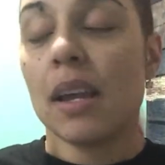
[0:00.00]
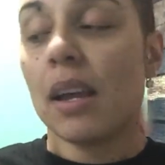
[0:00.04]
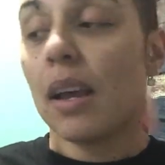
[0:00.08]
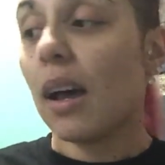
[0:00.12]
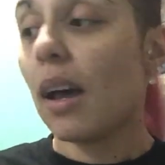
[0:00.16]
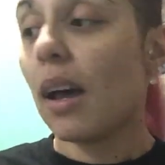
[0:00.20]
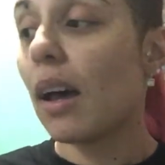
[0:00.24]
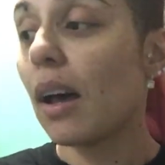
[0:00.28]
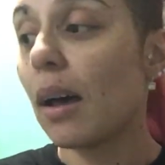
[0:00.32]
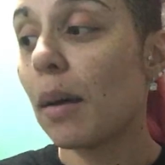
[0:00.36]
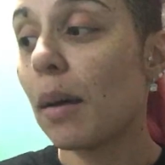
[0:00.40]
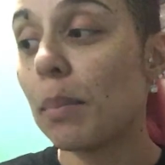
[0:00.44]

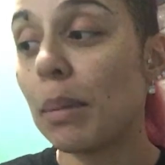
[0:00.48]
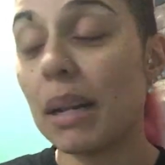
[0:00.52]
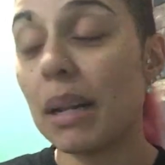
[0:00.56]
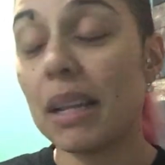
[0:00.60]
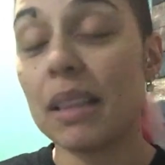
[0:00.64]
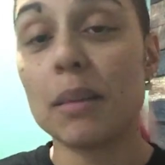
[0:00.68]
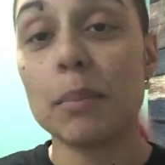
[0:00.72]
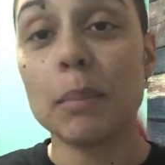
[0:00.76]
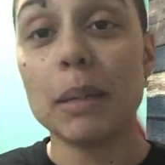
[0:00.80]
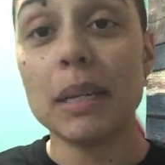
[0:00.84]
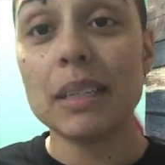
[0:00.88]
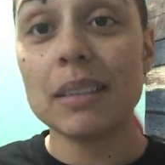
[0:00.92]
But in
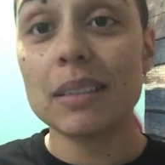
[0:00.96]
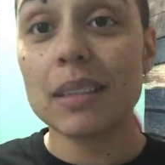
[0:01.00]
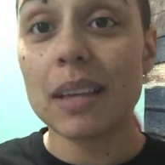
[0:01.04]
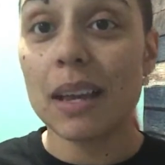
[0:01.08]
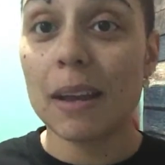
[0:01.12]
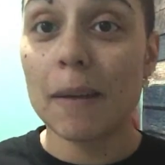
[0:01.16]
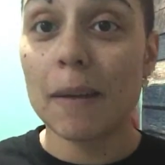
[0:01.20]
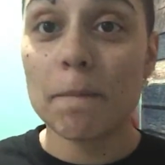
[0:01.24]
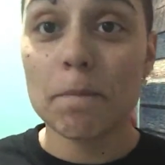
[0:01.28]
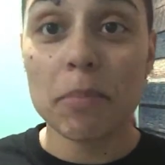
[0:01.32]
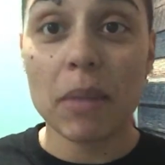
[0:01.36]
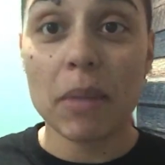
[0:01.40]
the
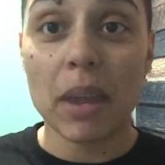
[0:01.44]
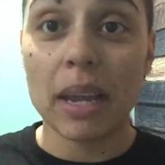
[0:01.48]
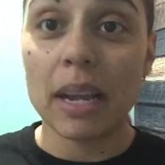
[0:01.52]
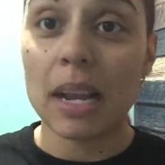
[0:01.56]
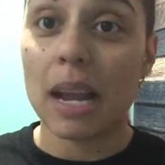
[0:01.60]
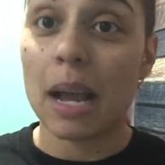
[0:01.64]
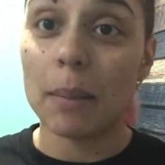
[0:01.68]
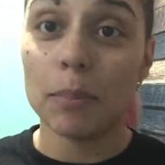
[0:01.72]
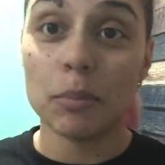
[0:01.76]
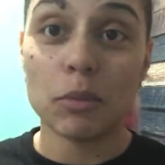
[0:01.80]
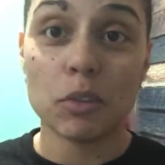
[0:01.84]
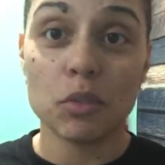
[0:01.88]
meantime,
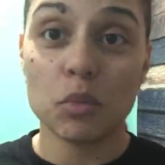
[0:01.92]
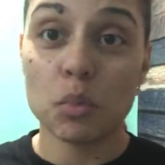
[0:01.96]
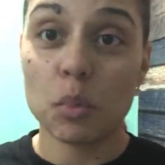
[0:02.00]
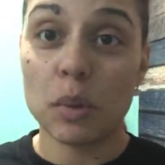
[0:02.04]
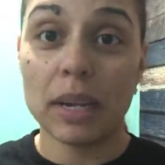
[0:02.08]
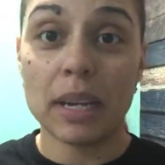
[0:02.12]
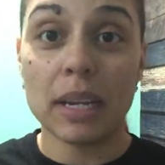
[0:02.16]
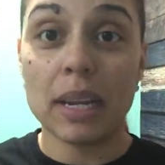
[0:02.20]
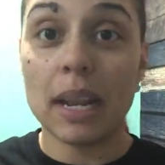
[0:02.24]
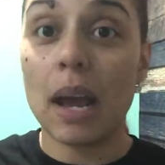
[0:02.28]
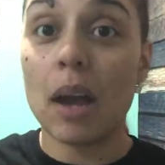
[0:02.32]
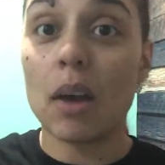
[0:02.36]
I'm just
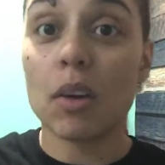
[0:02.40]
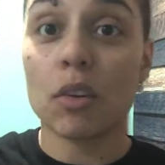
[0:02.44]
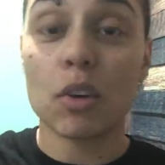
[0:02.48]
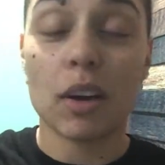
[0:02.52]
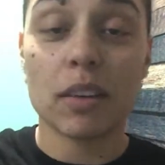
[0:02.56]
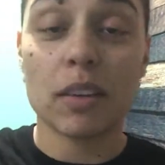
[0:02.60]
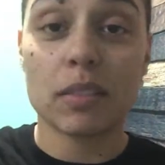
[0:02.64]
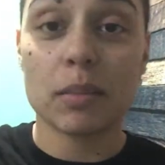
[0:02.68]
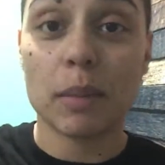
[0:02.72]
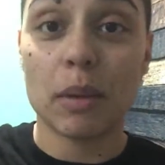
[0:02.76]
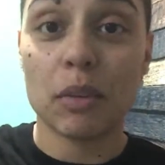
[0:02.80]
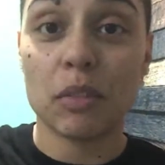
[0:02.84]
wigging out,
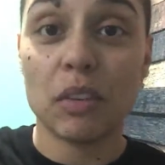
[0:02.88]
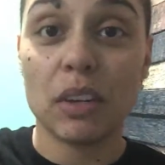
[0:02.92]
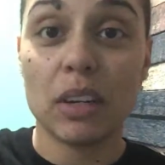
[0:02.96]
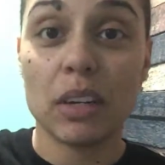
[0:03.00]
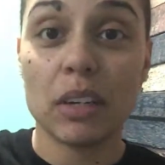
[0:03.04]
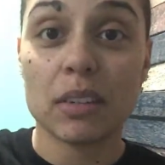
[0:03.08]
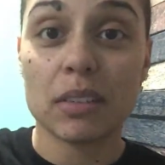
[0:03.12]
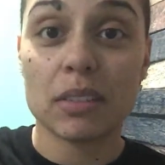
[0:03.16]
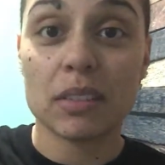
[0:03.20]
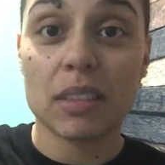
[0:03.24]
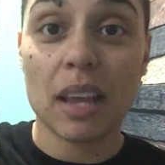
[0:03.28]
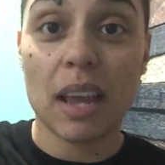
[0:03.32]
crossing my
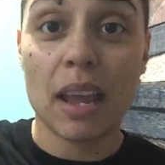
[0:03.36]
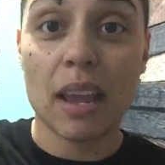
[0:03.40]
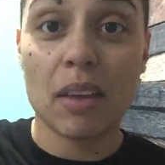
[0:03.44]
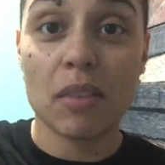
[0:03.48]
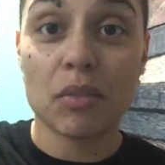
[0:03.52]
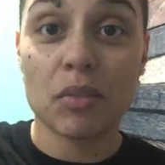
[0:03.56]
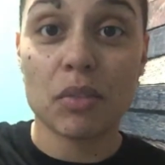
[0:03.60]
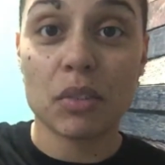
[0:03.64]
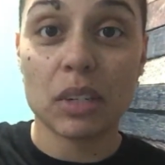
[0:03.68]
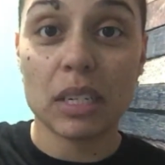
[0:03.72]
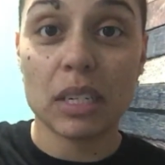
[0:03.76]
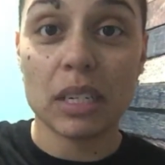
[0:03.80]
fingers
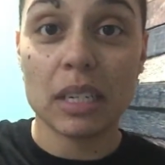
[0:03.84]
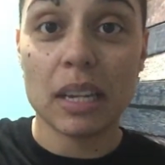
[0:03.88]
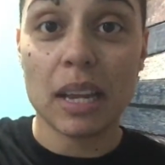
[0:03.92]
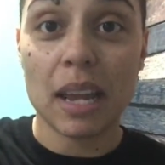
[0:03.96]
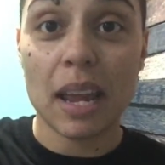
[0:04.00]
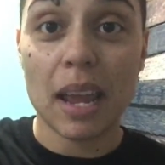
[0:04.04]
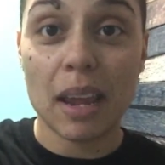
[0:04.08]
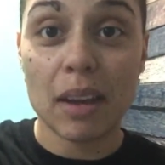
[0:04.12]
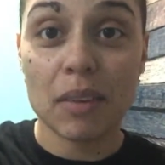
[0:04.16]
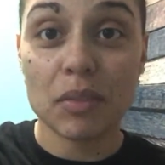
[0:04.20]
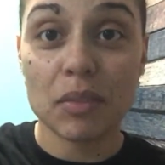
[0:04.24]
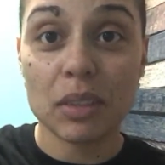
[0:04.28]

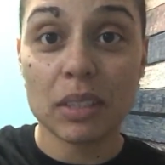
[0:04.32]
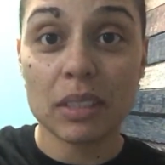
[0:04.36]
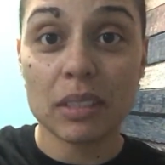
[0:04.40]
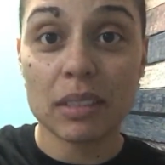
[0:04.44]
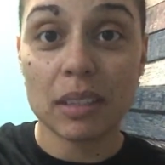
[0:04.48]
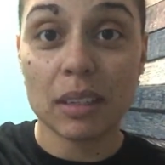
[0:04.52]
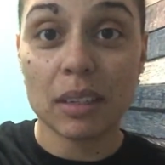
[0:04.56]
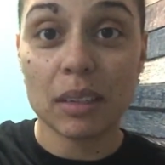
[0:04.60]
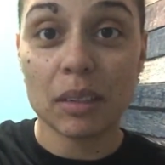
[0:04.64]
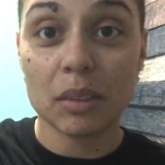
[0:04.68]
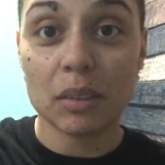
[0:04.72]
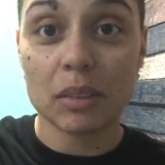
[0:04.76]
every
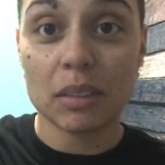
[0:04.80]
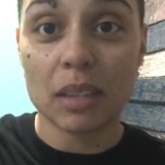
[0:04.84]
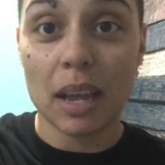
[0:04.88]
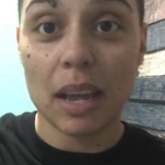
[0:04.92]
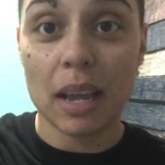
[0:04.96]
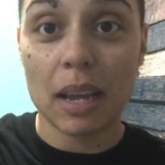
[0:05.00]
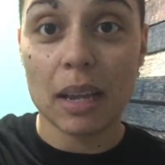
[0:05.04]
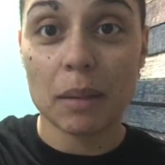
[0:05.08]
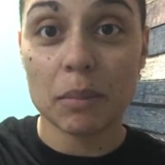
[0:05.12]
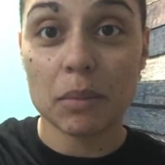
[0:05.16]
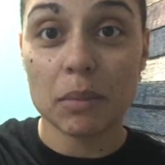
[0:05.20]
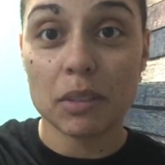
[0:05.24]
single
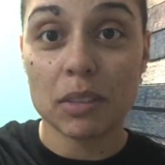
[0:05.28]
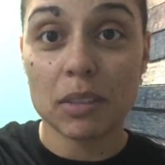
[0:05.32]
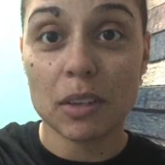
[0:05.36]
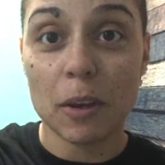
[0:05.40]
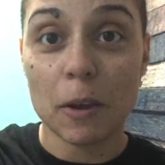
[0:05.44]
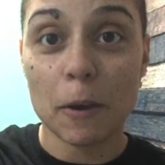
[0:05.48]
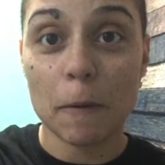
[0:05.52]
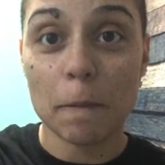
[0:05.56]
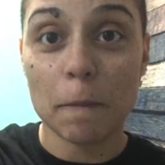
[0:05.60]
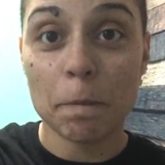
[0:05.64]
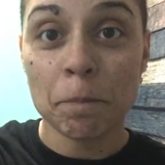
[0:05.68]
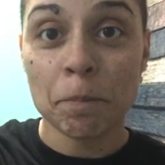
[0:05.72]
time.
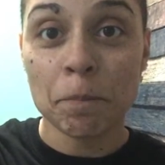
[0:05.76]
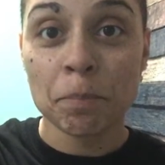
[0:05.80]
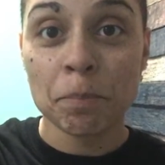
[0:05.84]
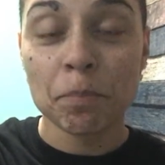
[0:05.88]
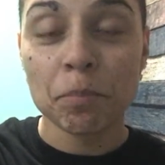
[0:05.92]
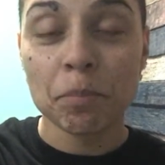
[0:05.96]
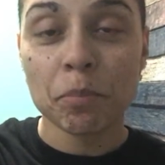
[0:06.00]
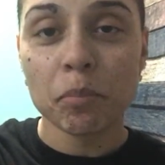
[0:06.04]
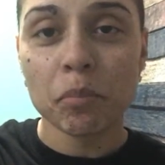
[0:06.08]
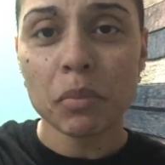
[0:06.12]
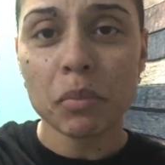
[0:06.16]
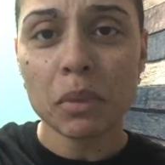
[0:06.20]
So
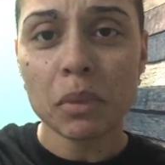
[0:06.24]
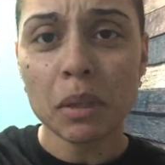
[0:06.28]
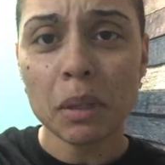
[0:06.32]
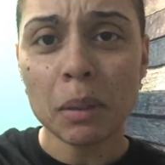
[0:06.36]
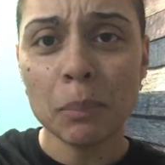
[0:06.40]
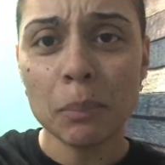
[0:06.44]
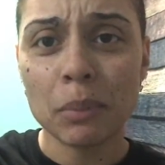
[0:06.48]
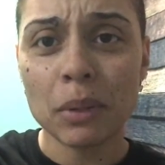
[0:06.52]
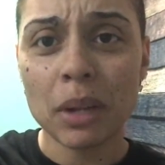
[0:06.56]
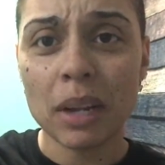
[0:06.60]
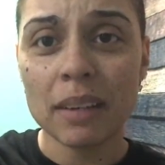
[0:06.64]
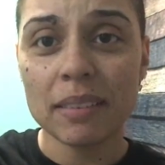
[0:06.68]

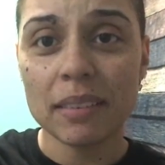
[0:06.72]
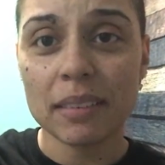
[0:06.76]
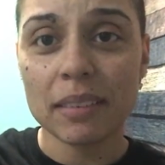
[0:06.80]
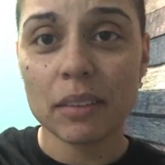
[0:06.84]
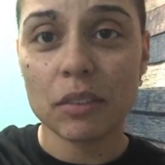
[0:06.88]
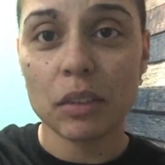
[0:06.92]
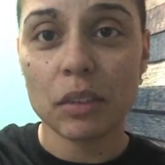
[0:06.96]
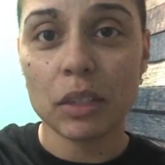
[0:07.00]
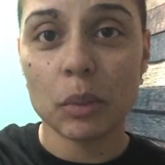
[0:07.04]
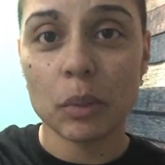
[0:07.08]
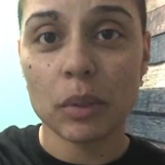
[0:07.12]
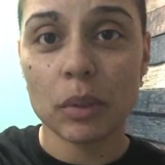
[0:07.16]
Brianna says,
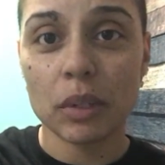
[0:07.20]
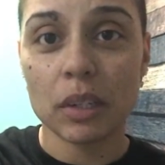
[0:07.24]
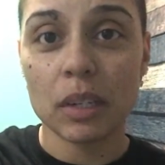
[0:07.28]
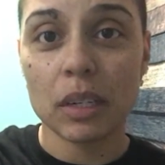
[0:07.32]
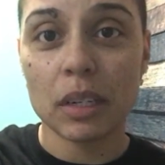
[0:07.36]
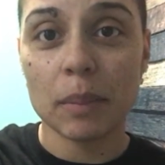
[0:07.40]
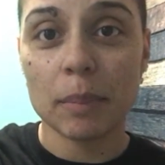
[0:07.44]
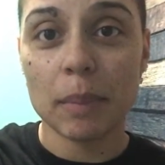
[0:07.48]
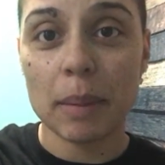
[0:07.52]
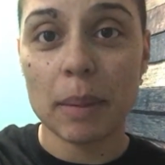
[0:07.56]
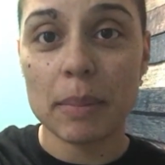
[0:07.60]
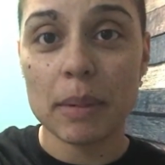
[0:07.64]
I really want a
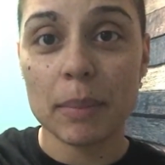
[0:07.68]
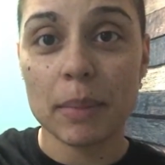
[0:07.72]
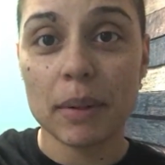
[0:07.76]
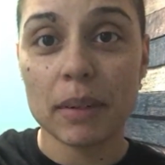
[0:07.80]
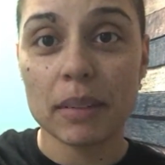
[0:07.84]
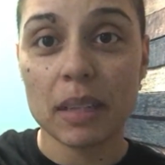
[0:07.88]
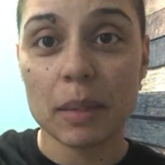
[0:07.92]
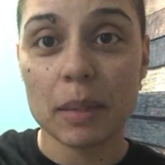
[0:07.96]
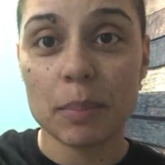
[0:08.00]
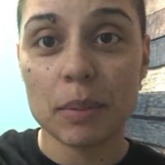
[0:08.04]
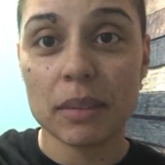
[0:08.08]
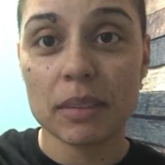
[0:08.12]
hoodie, maybe a
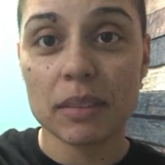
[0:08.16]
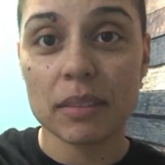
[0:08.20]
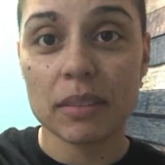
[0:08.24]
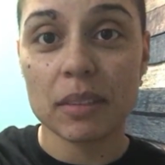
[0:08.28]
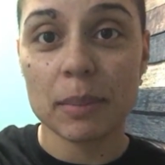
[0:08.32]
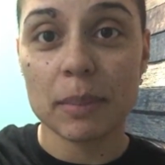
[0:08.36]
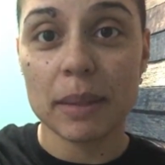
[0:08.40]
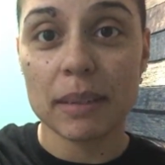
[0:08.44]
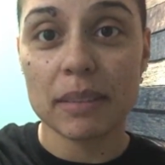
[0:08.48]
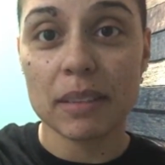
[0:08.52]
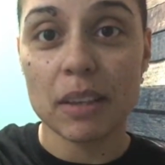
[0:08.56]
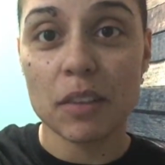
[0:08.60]
birthday present
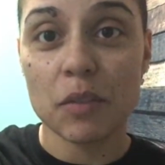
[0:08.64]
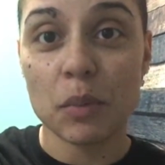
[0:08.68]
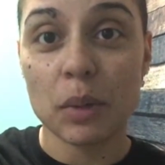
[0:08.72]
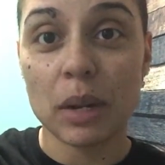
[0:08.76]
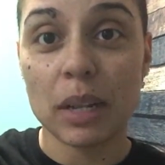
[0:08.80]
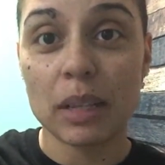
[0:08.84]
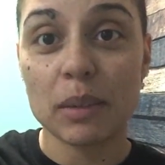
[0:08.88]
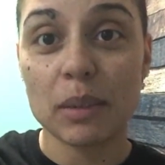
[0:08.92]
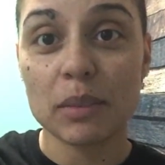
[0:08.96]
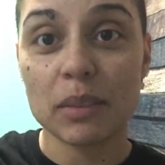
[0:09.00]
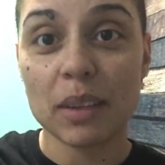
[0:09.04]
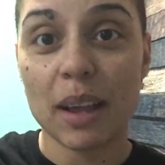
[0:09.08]
to myself
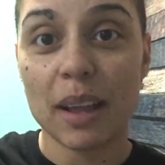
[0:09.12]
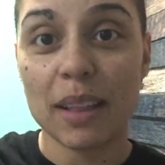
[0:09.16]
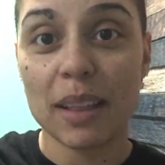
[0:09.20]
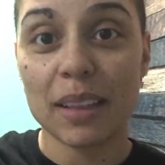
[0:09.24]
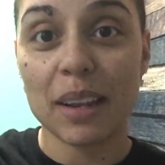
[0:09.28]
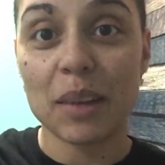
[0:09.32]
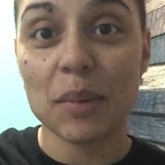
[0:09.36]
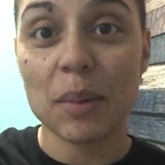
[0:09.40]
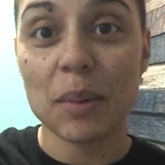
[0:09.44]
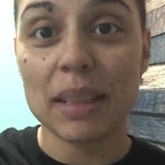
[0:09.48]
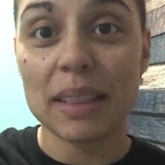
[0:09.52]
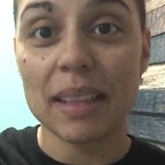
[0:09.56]
when I lose the
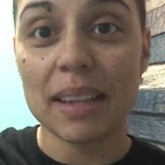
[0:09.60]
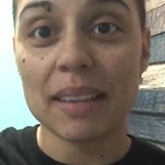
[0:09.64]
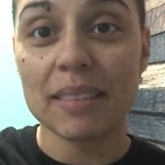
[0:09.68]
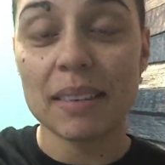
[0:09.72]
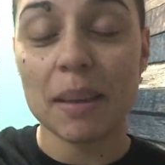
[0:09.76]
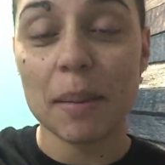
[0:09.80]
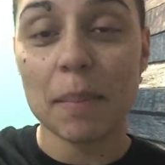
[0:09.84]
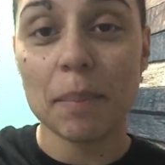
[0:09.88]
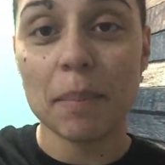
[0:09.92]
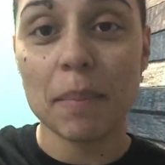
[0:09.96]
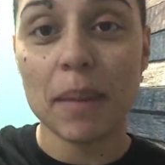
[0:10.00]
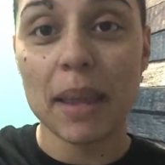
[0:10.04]
holiday weight. That's
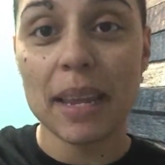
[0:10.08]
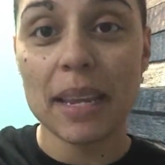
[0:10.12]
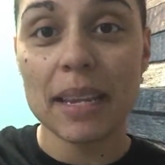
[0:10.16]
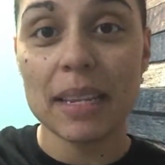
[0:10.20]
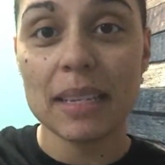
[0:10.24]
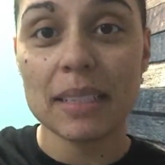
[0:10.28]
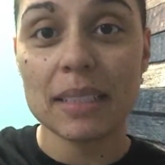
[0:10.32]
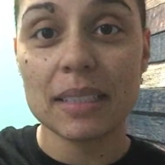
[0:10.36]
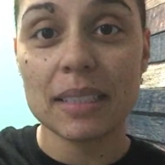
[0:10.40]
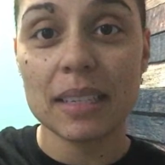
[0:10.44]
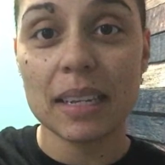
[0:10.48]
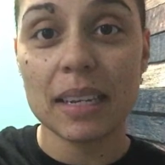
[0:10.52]

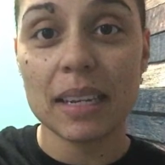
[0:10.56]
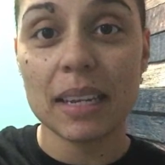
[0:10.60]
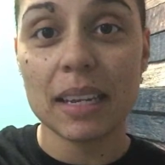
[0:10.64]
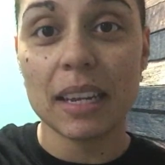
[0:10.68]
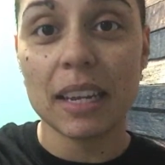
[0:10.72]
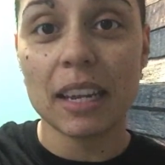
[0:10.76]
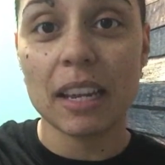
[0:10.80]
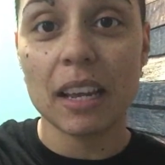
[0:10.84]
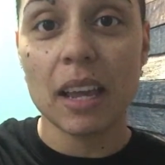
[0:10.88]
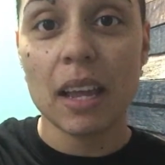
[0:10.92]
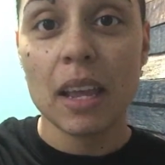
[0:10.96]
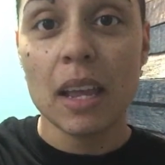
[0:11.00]

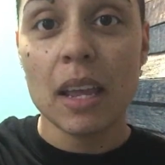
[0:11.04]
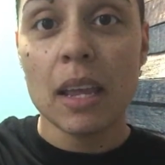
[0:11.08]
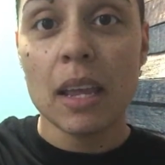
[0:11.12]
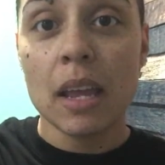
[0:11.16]
amazing.